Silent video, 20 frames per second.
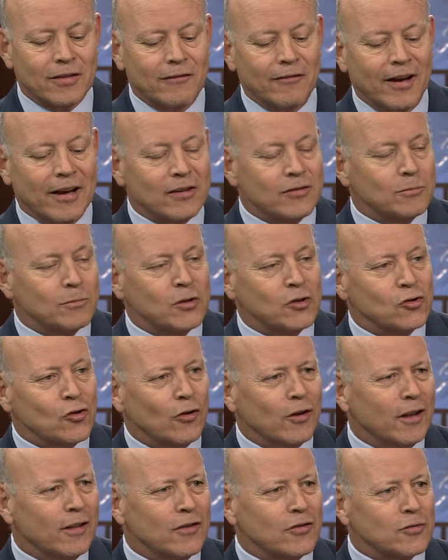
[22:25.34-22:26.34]
vast
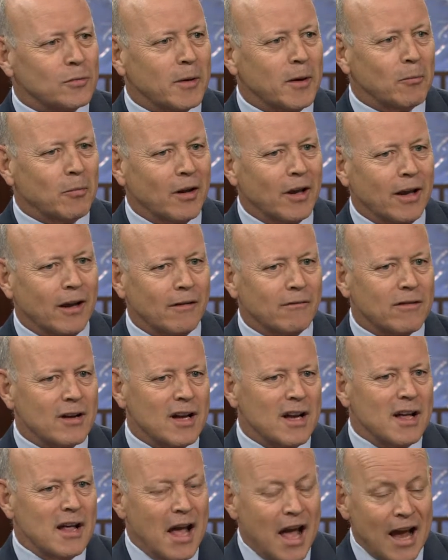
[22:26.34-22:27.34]
majority of these people have
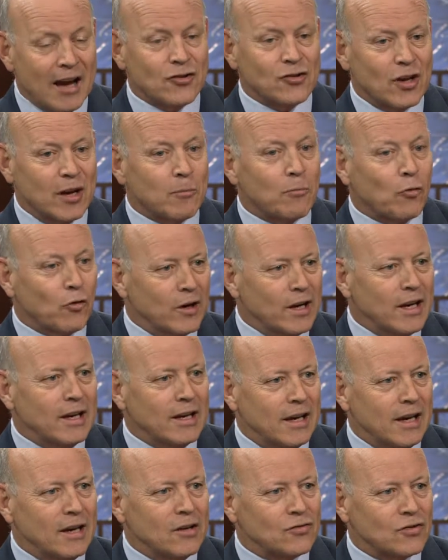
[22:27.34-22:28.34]
actually pretty
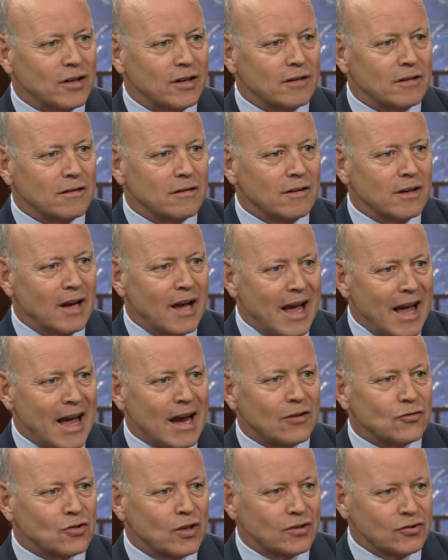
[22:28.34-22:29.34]
decent
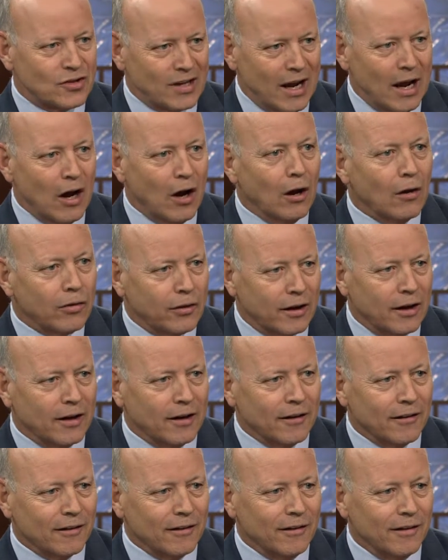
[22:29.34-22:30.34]
access to health
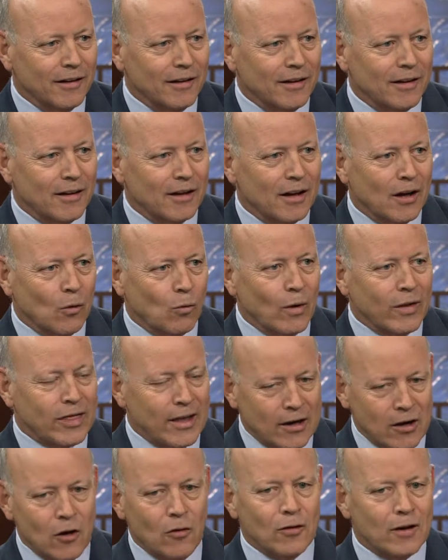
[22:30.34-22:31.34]
care. Now, what
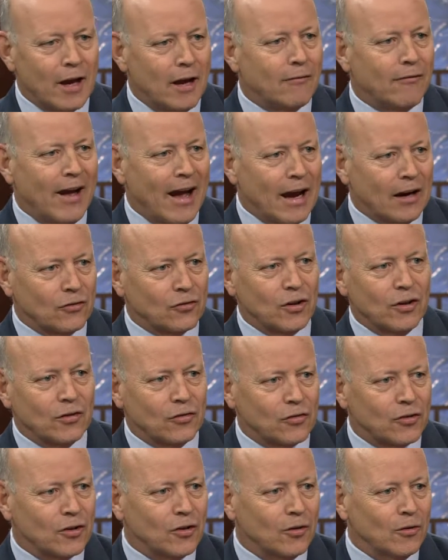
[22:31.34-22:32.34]
they don't have
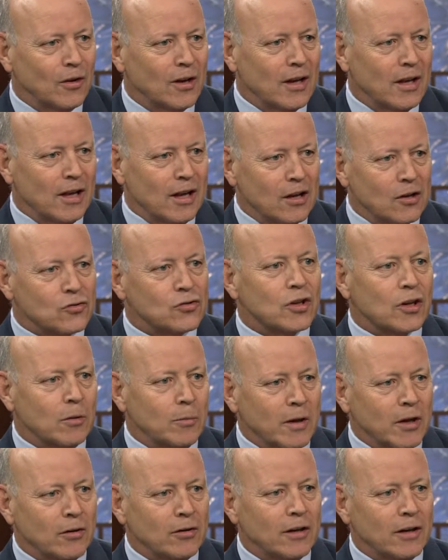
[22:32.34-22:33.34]
access to is
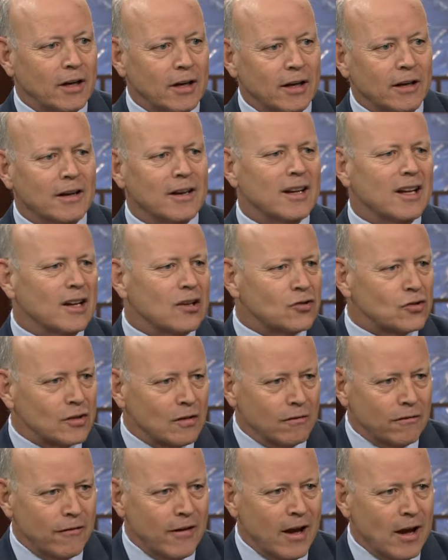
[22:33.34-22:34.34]
community, is
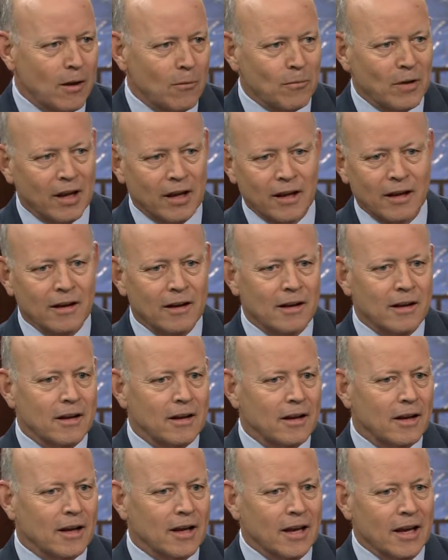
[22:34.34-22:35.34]
to family,
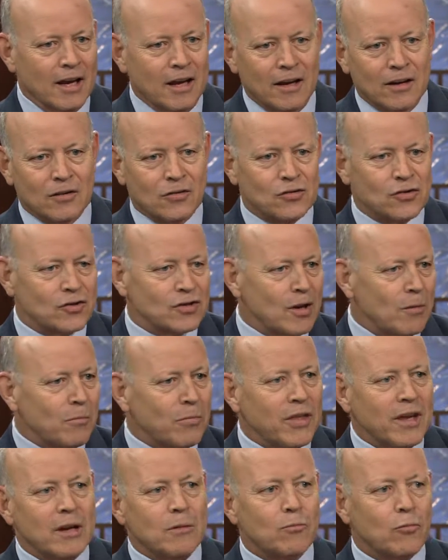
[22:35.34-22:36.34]
uh, is
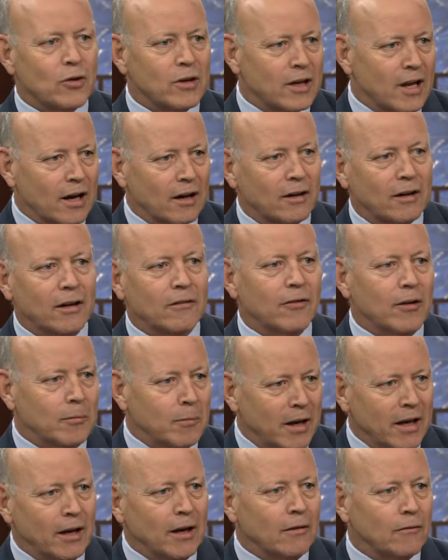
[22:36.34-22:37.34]
something productive and
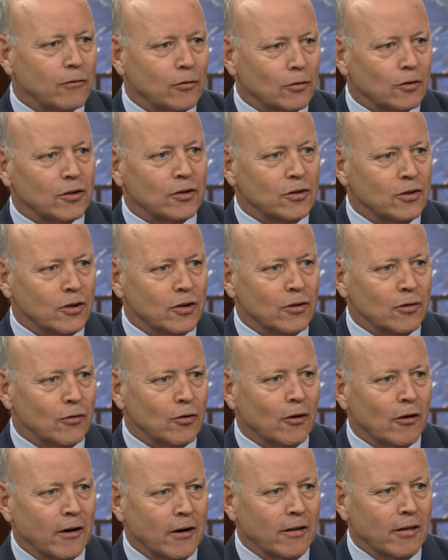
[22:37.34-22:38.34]
meaningful to do
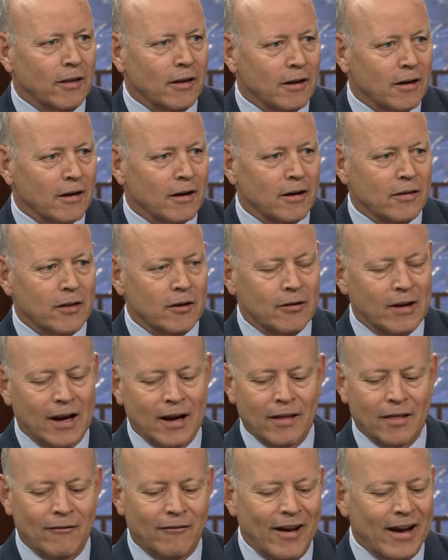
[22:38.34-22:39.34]
during uh, their
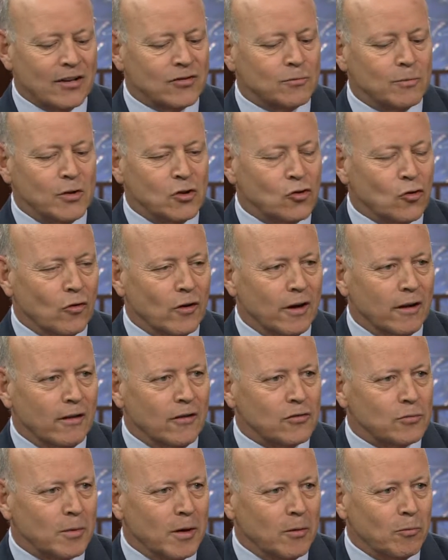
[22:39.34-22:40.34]
day. The vast majority of
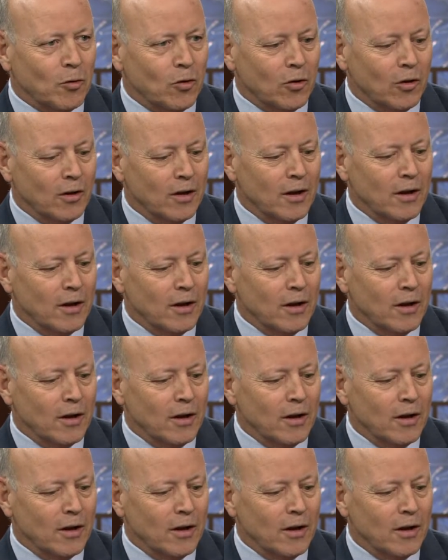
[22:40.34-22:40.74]
these people